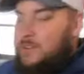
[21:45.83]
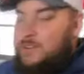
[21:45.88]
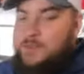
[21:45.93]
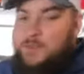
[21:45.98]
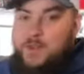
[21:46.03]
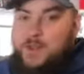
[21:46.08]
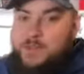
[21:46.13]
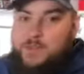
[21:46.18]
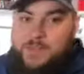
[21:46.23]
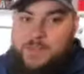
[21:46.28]

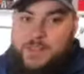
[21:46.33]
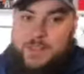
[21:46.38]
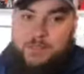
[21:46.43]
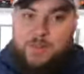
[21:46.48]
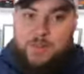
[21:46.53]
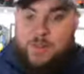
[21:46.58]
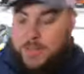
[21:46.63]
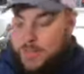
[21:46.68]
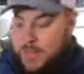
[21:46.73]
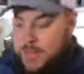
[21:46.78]
Where would they
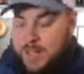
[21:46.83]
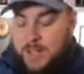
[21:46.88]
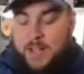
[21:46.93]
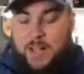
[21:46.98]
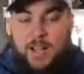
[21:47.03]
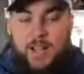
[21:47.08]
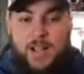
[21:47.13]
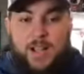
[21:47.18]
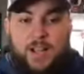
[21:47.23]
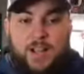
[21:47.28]
work?
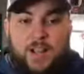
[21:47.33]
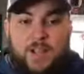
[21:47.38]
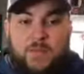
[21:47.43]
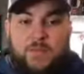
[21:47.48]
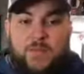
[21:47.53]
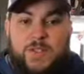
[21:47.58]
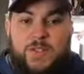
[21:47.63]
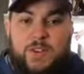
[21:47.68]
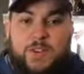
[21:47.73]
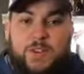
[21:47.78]

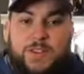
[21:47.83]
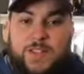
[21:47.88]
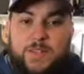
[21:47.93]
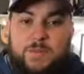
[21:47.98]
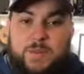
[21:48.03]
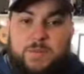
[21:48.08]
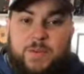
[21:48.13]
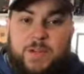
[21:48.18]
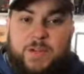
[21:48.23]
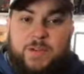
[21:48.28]
So it's
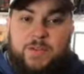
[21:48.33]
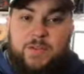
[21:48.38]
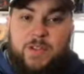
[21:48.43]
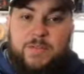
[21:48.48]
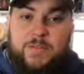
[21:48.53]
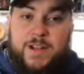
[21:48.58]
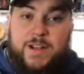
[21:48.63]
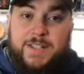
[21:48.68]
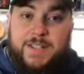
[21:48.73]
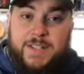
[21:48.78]
going to be pretty cool.
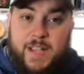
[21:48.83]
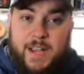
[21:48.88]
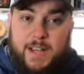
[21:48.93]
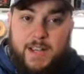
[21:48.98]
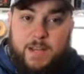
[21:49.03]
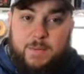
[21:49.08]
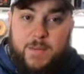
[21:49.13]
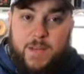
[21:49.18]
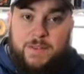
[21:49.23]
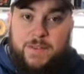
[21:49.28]
I'm very
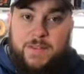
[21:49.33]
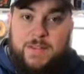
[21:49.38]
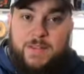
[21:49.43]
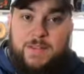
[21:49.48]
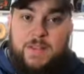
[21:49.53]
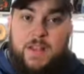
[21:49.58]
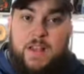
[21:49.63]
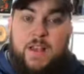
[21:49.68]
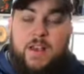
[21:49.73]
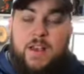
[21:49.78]
excited about
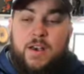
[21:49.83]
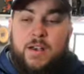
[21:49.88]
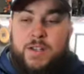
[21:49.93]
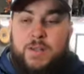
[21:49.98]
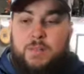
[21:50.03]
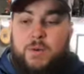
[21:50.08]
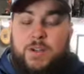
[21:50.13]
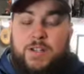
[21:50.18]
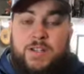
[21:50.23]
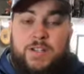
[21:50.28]
this.
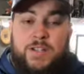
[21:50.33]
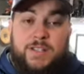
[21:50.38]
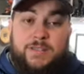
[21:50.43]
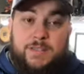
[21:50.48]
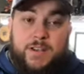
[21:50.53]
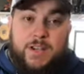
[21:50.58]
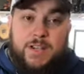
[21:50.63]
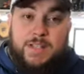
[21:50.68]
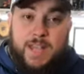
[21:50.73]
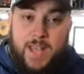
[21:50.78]
This person is
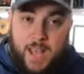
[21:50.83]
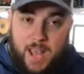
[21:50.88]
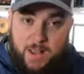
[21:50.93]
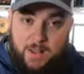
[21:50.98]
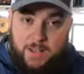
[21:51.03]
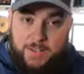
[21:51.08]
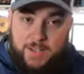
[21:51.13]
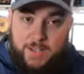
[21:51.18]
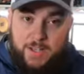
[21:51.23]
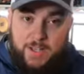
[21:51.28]
very
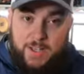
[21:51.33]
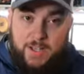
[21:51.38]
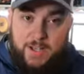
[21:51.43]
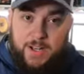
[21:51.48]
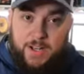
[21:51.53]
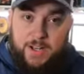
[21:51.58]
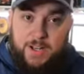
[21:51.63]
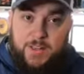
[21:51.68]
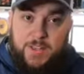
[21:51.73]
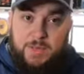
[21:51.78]
talented.
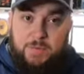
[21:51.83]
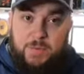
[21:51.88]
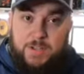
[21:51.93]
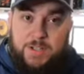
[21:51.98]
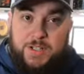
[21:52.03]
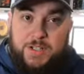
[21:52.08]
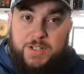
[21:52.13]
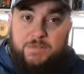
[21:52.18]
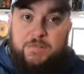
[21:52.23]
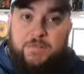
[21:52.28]
This
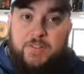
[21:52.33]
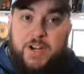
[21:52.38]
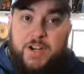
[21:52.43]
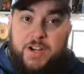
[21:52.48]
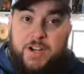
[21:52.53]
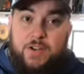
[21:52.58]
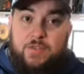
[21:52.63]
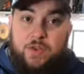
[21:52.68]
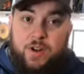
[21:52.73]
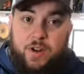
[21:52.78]
person is
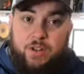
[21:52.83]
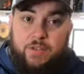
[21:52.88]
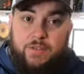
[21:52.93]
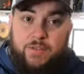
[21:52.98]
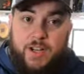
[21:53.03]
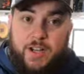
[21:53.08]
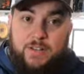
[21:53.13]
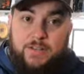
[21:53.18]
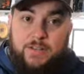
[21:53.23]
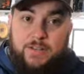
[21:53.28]
very
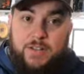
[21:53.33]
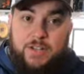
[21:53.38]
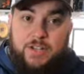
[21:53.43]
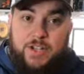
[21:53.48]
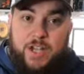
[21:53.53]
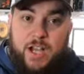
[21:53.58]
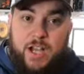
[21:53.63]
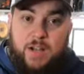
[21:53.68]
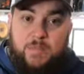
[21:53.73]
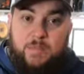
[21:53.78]
qualified for the
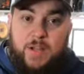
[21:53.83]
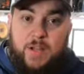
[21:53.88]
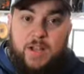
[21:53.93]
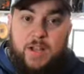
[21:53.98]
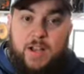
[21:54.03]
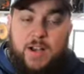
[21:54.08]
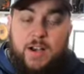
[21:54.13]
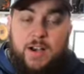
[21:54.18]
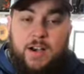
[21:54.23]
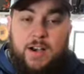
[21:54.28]
job.
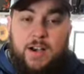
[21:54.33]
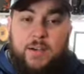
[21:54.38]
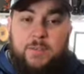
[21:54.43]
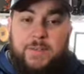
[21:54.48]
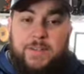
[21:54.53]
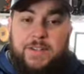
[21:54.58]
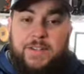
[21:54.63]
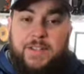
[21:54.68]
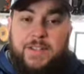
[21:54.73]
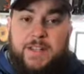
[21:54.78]

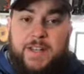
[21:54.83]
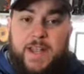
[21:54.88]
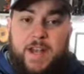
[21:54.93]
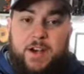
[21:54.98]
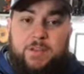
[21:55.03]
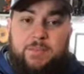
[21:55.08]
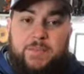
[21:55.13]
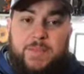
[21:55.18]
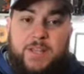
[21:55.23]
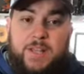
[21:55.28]
And it's going to
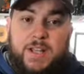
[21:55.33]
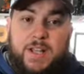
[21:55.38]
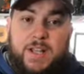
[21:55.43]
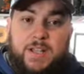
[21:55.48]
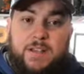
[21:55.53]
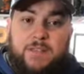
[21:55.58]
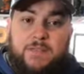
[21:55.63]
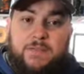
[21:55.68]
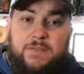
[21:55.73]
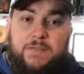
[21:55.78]
help me
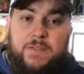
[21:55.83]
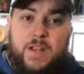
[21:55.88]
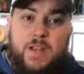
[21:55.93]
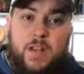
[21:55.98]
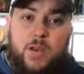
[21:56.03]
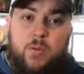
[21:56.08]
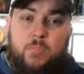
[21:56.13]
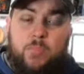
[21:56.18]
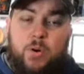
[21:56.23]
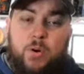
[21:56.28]
kind of
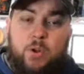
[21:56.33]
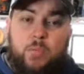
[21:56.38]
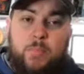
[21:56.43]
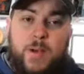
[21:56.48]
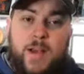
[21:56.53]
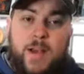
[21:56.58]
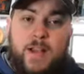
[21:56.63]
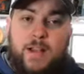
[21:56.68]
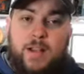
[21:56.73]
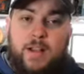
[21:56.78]
pull
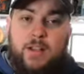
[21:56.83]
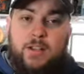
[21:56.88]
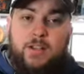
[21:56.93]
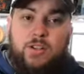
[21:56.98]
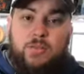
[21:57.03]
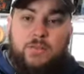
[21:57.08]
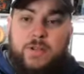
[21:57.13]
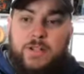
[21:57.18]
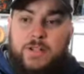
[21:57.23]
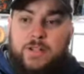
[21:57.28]
back a
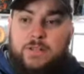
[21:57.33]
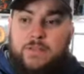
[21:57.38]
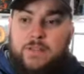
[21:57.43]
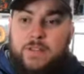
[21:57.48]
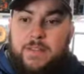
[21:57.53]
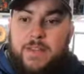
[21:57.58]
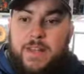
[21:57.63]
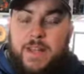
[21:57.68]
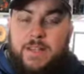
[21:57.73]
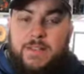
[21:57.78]
little bit of the
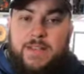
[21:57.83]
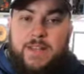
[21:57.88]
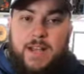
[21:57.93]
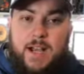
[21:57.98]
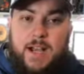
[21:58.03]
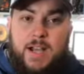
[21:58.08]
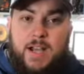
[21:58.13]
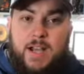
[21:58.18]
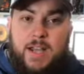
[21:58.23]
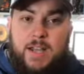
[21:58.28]
things that
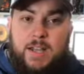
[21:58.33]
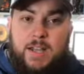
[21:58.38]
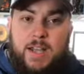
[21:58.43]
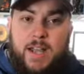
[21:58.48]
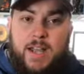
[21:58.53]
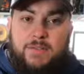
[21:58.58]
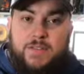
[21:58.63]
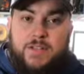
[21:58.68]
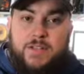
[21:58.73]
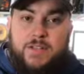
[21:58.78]
I
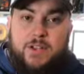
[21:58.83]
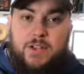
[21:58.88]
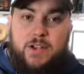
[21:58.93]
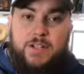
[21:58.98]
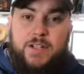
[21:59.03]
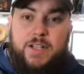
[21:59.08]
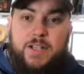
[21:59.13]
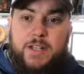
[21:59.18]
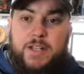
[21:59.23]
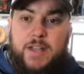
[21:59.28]
have
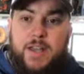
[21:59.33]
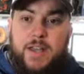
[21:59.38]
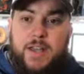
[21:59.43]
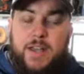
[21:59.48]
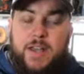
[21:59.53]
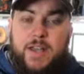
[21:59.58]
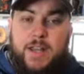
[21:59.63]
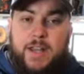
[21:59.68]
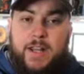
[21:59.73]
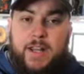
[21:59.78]
started,
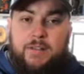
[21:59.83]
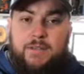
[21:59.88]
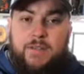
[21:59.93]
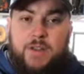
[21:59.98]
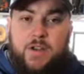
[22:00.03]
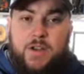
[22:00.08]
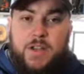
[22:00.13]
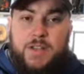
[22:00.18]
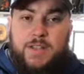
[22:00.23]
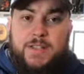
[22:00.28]
and I can
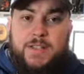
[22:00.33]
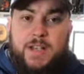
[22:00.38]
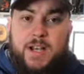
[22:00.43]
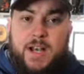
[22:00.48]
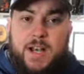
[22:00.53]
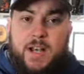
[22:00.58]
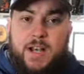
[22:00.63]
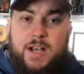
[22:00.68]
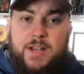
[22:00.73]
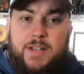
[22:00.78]
focus
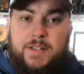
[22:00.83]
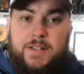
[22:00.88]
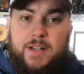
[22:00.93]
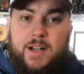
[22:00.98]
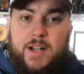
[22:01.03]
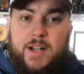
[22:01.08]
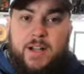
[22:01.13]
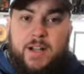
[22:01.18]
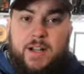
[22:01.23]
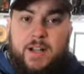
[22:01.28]

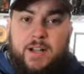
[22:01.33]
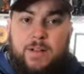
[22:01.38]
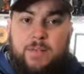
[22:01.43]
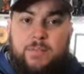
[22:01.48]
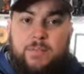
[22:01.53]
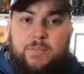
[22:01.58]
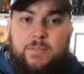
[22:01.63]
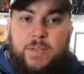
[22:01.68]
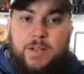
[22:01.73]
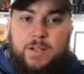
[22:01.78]

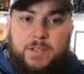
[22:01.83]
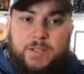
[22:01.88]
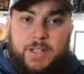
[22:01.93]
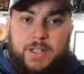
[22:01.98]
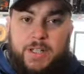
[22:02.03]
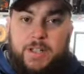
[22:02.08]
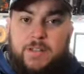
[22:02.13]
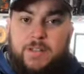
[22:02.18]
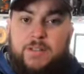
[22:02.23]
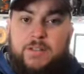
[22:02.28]
on
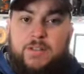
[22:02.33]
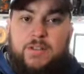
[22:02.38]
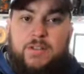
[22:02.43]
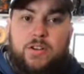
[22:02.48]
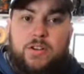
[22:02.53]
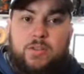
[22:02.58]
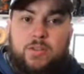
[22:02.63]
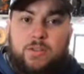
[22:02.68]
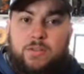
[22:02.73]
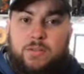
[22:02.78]
building,
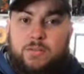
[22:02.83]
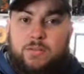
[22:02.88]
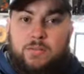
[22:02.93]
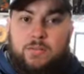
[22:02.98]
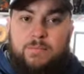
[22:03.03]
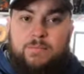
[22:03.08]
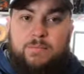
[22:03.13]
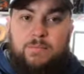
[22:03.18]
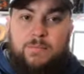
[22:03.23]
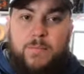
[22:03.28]

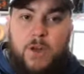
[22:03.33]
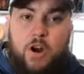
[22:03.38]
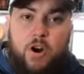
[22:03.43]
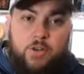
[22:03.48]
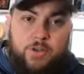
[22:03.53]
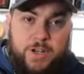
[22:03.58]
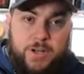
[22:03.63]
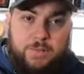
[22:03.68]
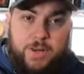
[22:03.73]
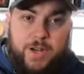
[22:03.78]

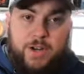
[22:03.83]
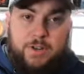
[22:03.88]
honing my